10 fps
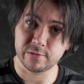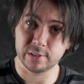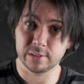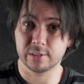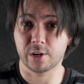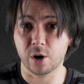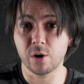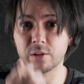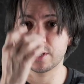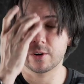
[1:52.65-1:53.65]
of a little
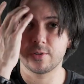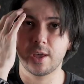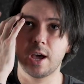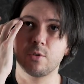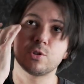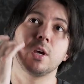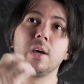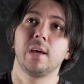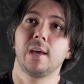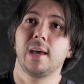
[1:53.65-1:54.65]
girl here in the house,
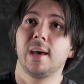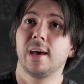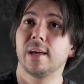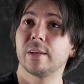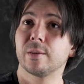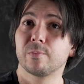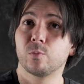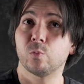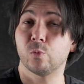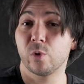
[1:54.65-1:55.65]
and
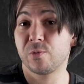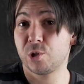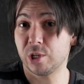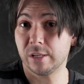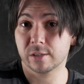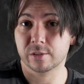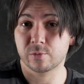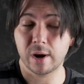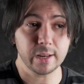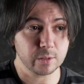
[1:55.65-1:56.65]
we've seen her
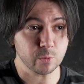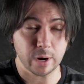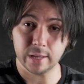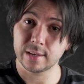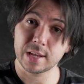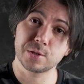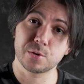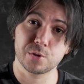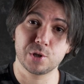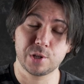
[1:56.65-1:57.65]
right next
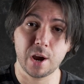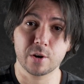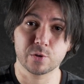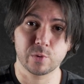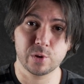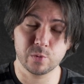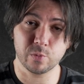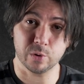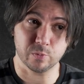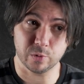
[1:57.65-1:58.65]
to the stairs
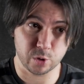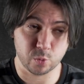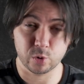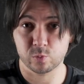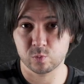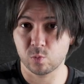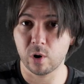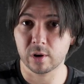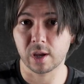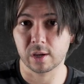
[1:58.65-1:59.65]
where you were
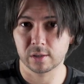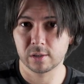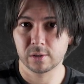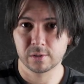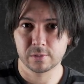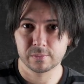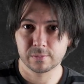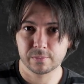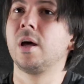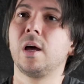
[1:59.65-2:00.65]
working.
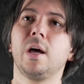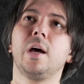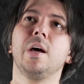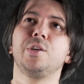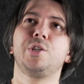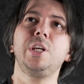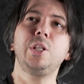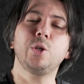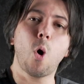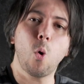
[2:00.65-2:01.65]

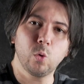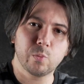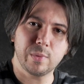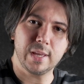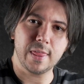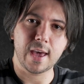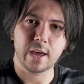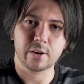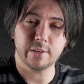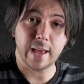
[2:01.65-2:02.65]
She told me that her